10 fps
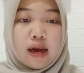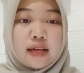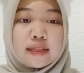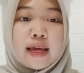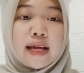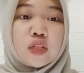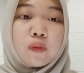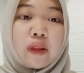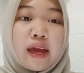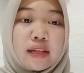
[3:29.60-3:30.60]
As
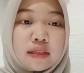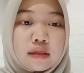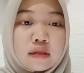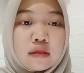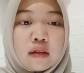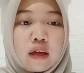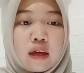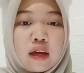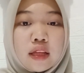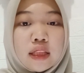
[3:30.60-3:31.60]
explained
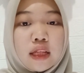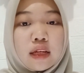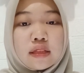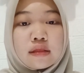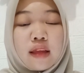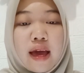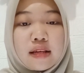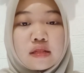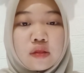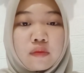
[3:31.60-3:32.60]
in the
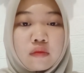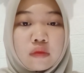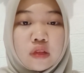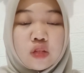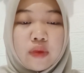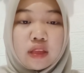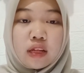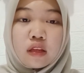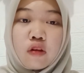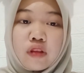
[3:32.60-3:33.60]
text,
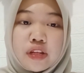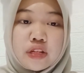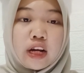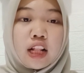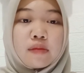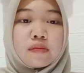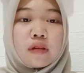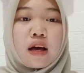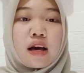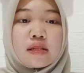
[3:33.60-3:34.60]
semantic knowledge helps
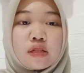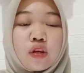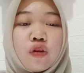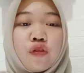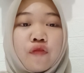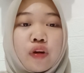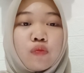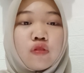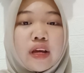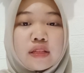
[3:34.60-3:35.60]
us
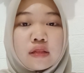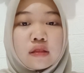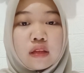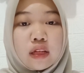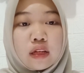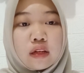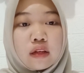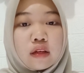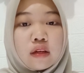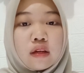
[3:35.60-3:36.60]
formulate
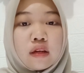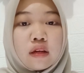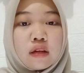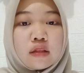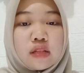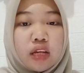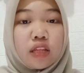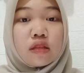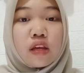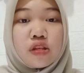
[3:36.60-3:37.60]
the
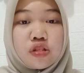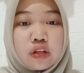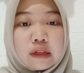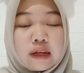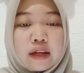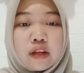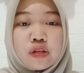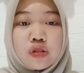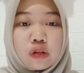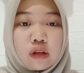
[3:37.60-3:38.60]
intention and
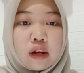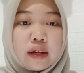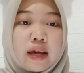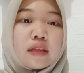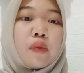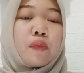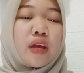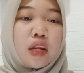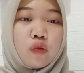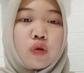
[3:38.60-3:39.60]
ensure that the
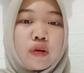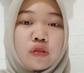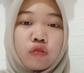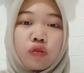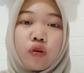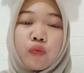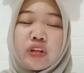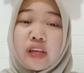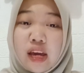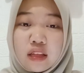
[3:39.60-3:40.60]
meaning we want to
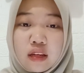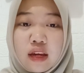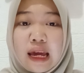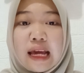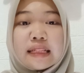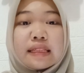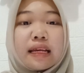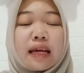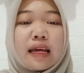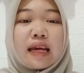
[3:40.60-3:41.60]
communicate it
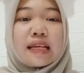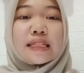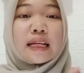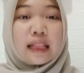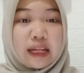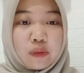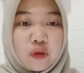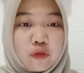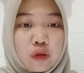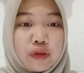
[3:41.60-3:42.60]
is clear
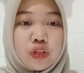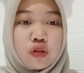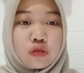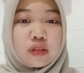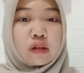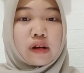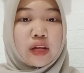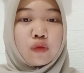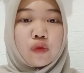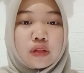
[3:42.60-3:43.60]
before we choose the
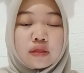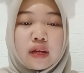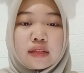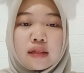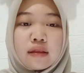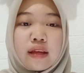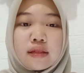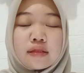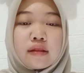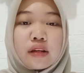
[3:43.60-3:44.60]
right words and
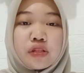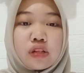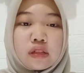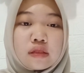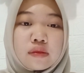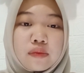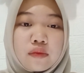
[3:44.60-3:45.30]
sentence structures.